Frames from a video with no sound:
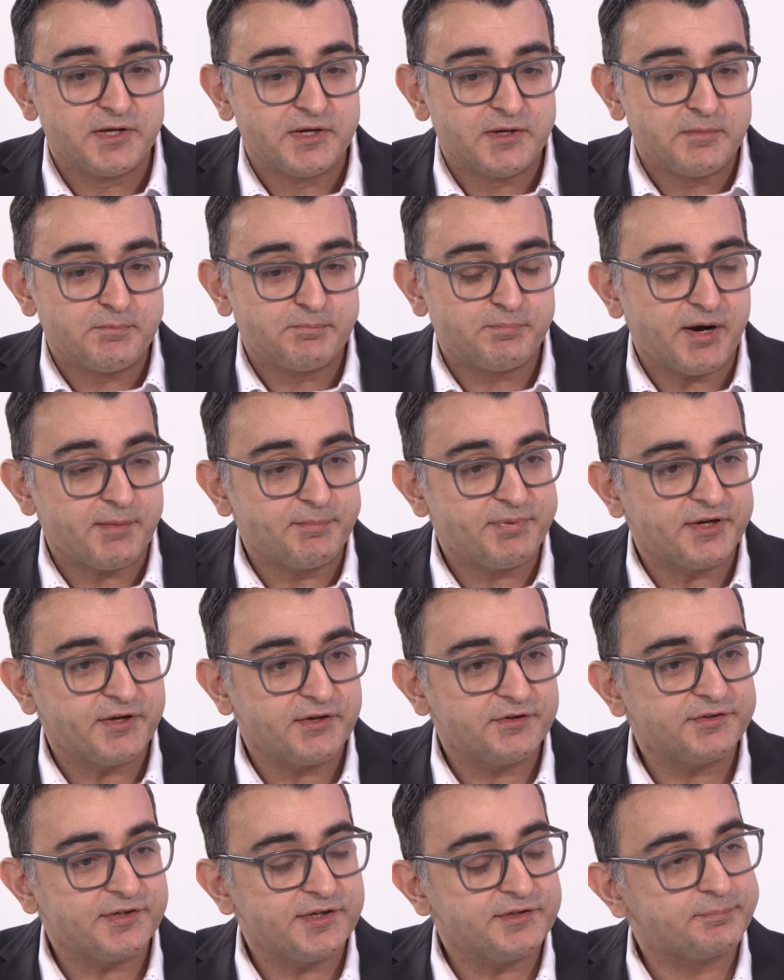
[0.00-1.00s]
But
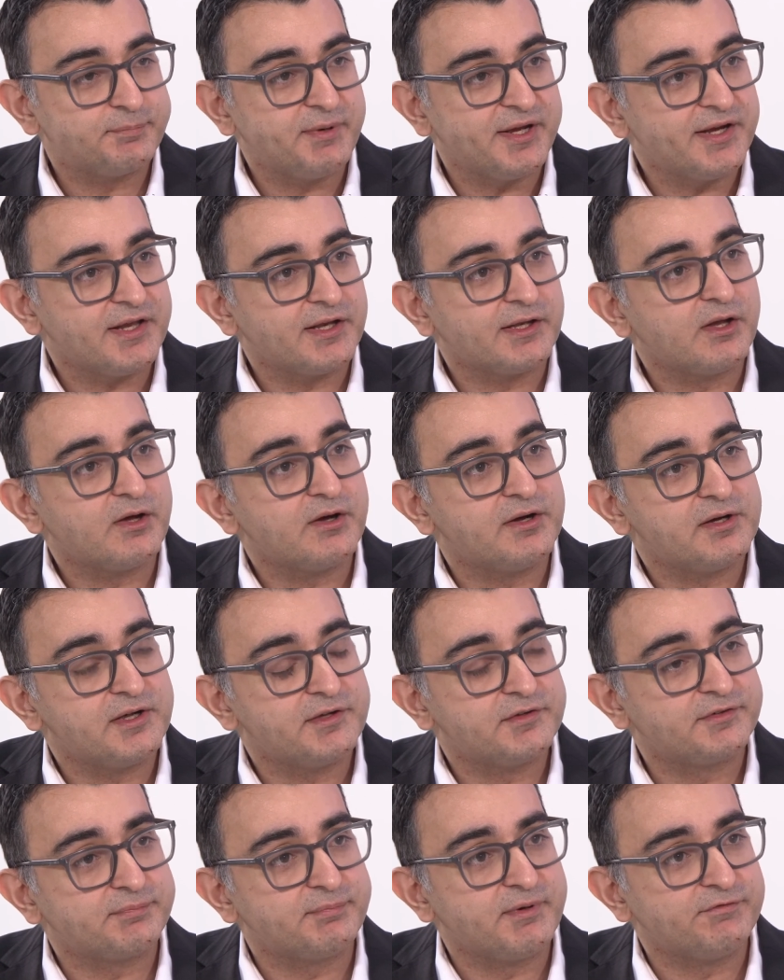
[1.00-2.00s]
because it's been
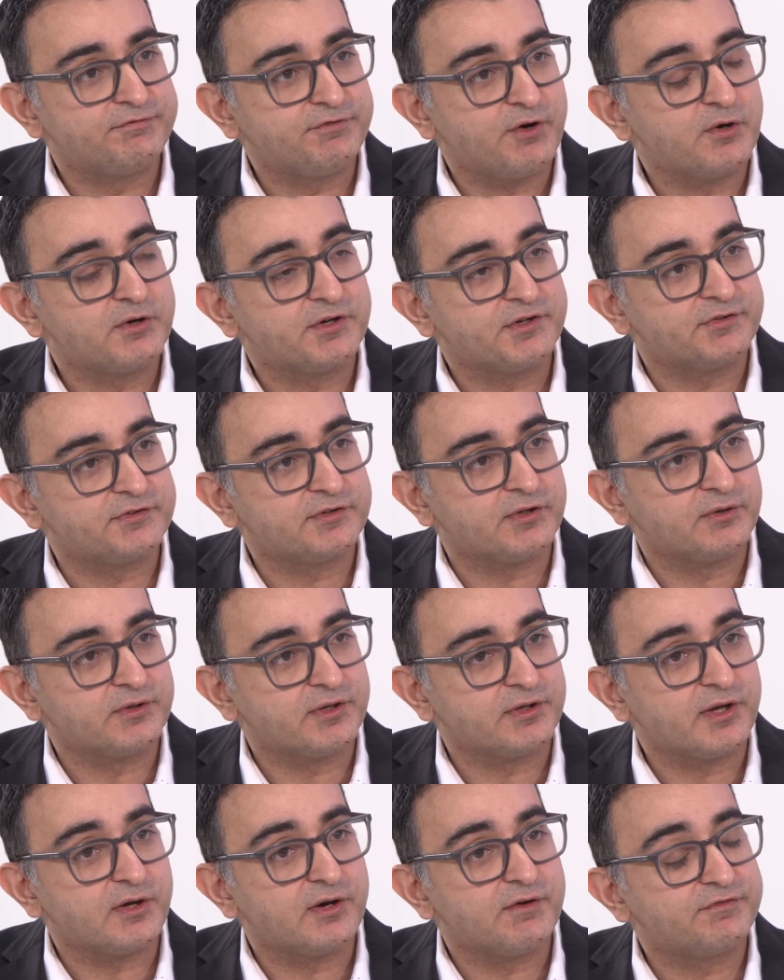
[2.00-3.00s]
focused on a
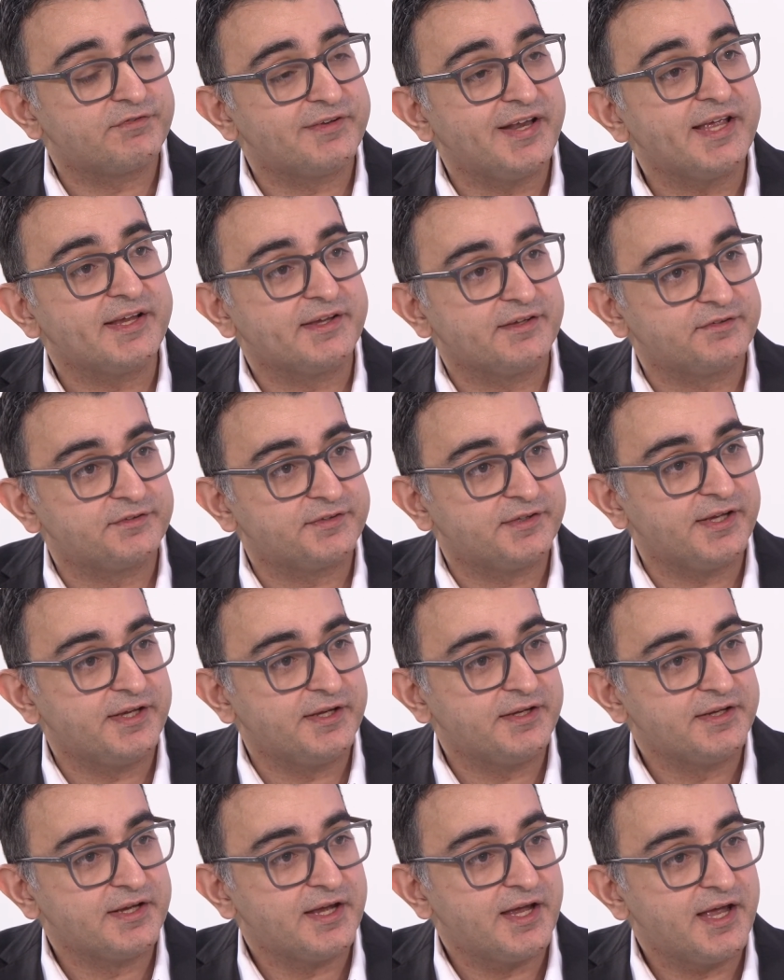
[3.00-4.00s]
lot of legacy
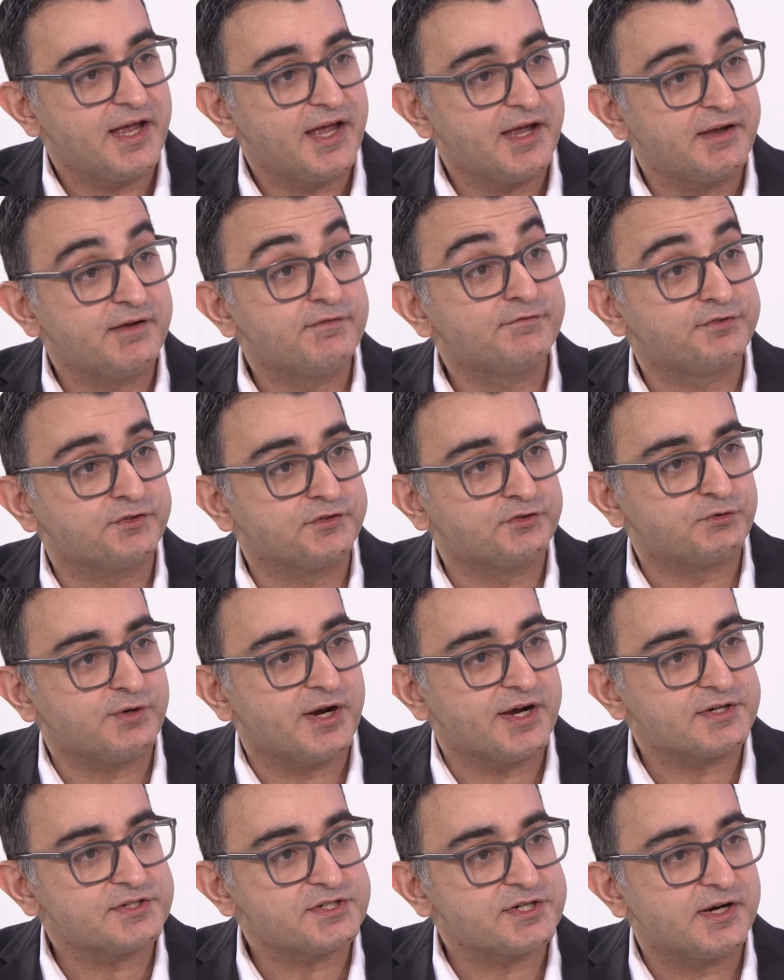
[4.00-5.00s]

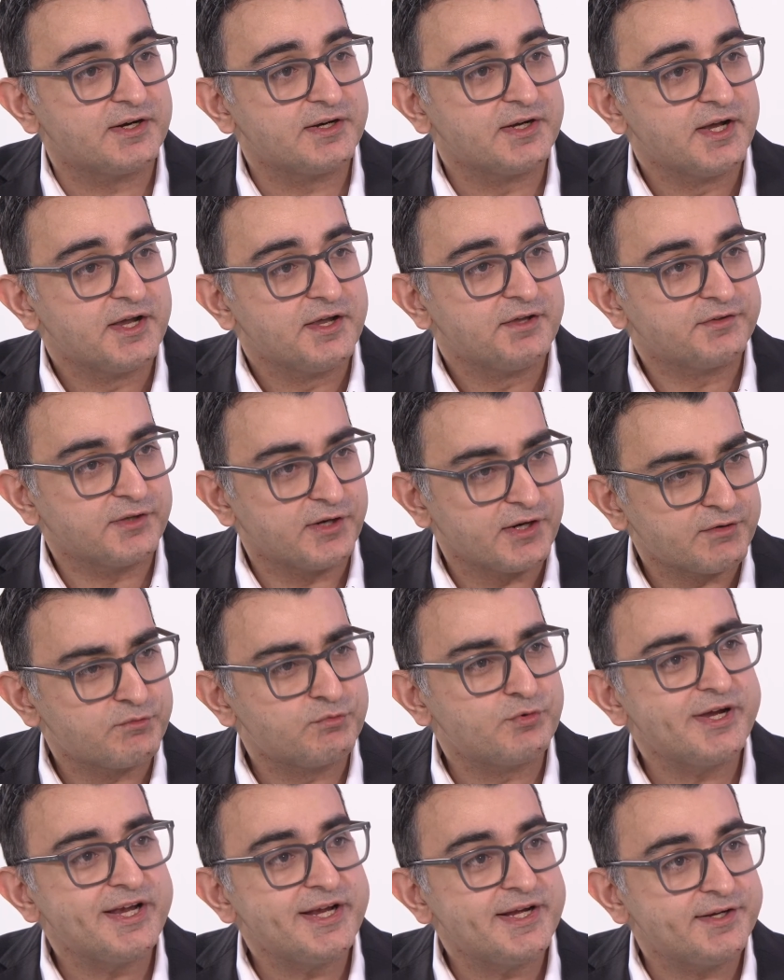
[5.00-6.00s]
infrastructure, so they're
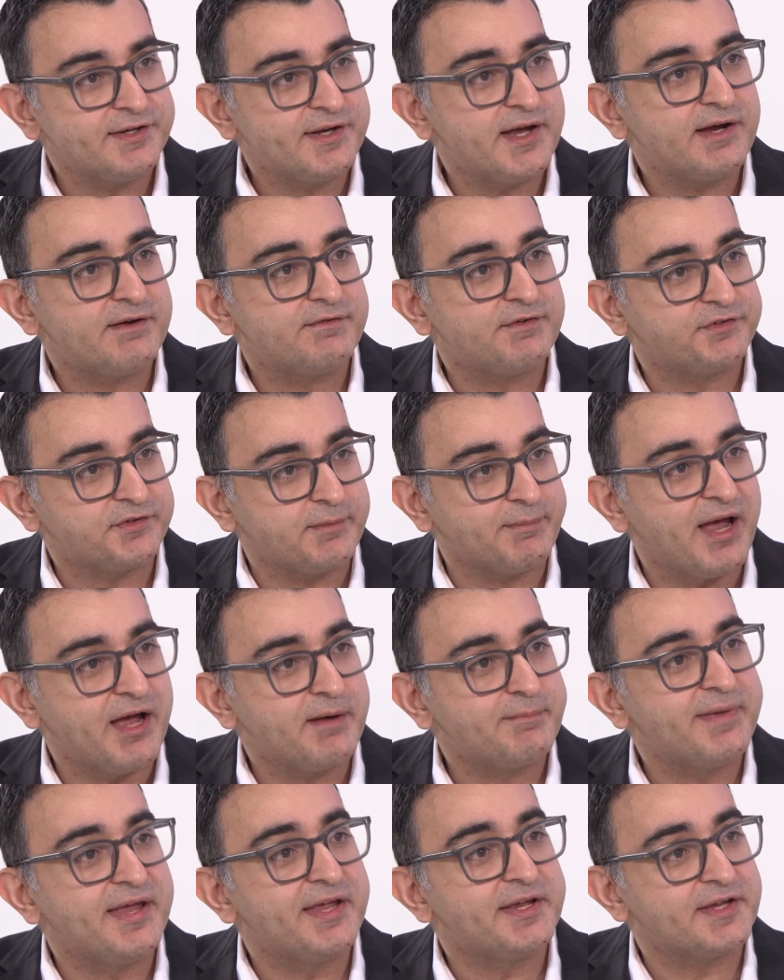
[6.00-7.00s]
really nervous about
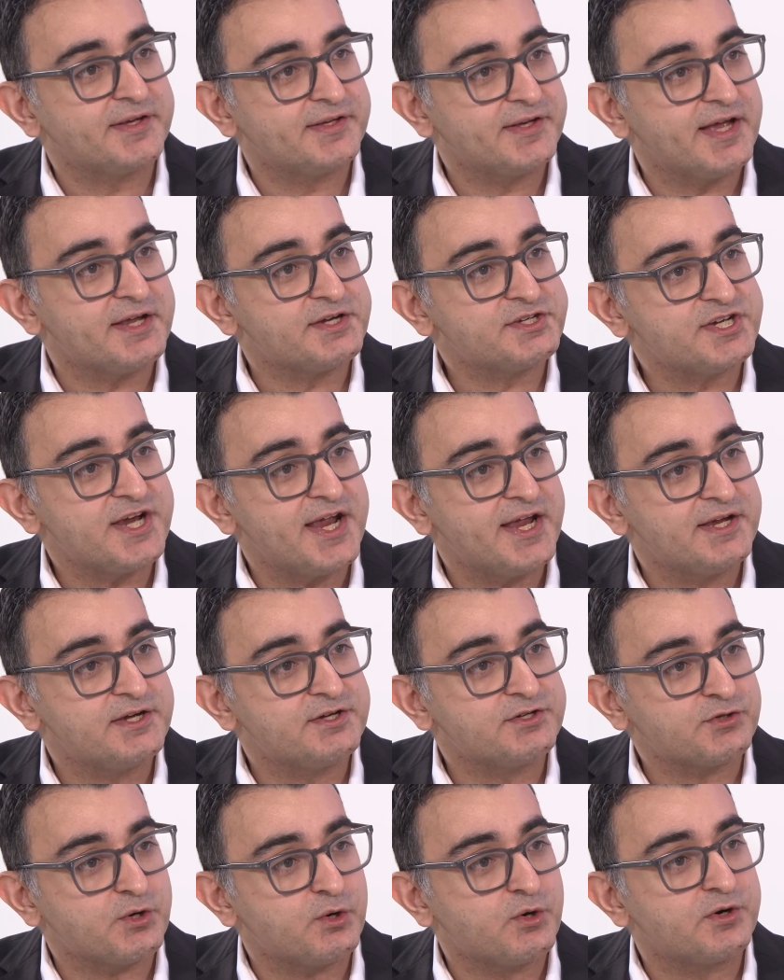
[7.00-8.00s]
making that
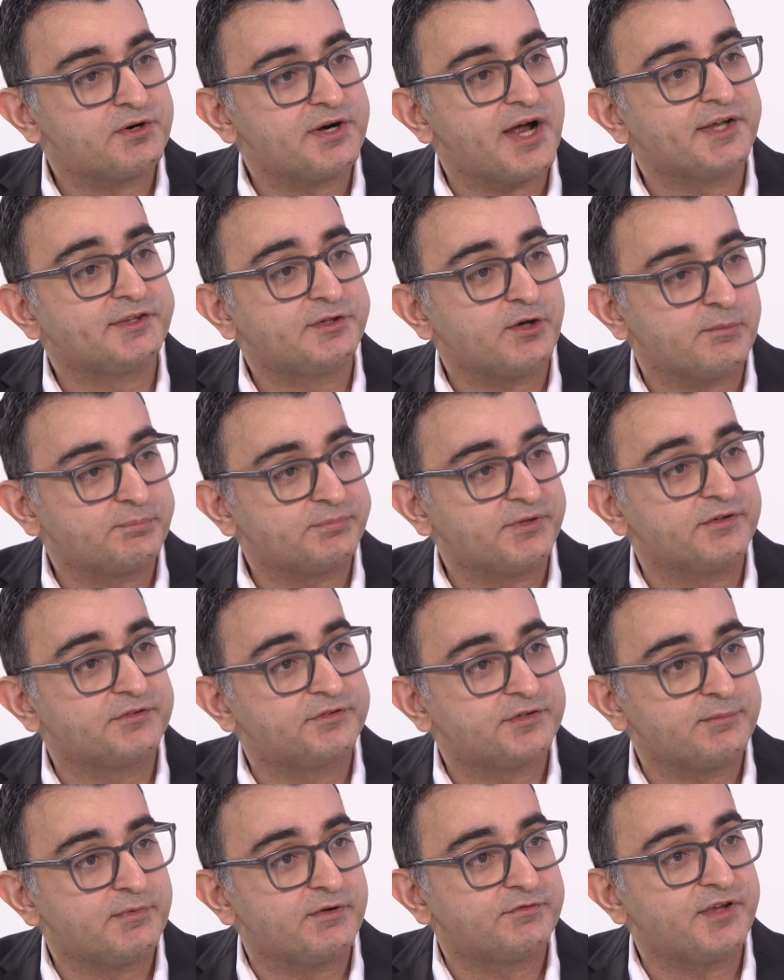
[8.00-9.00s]
change or adopting
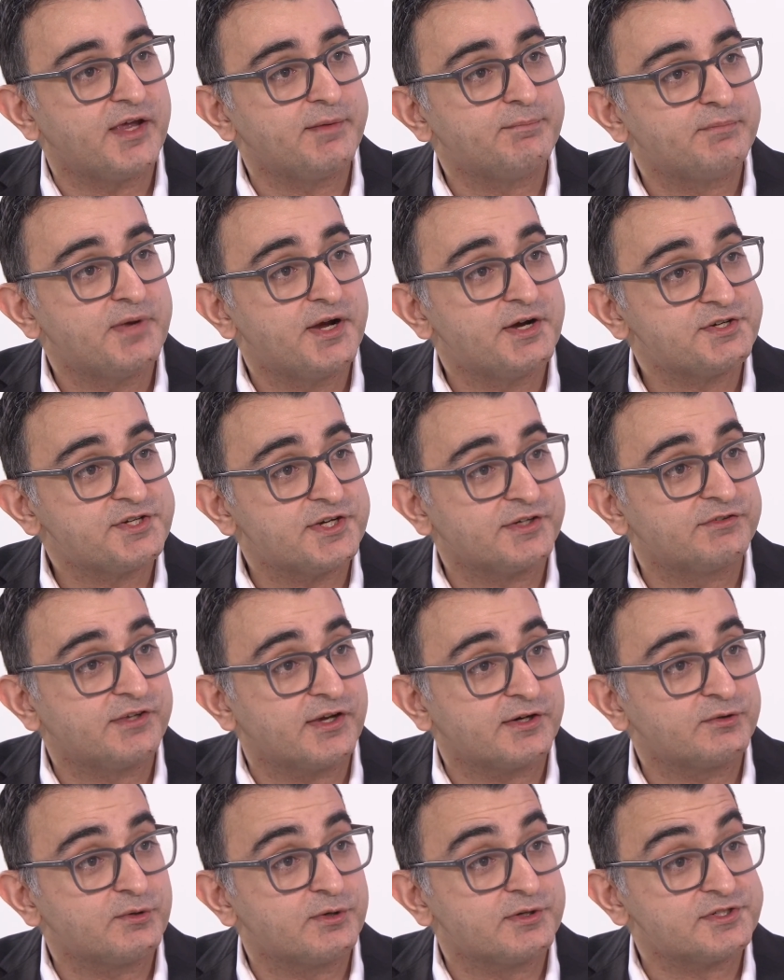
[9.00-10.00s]
some of the emerging
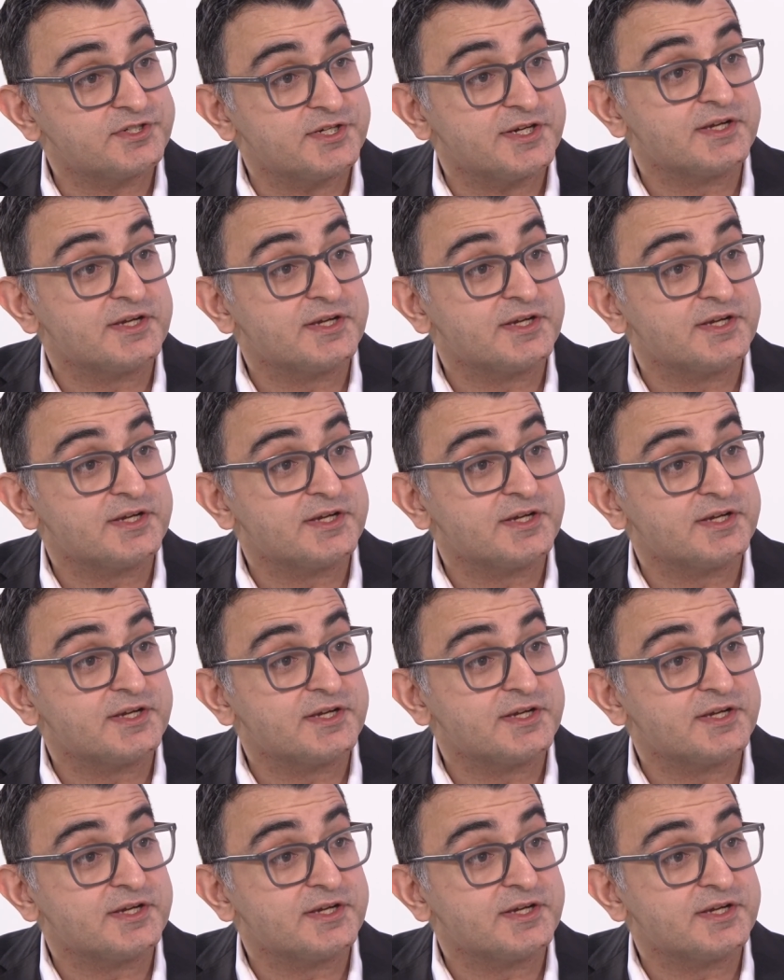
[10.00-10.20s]
technology.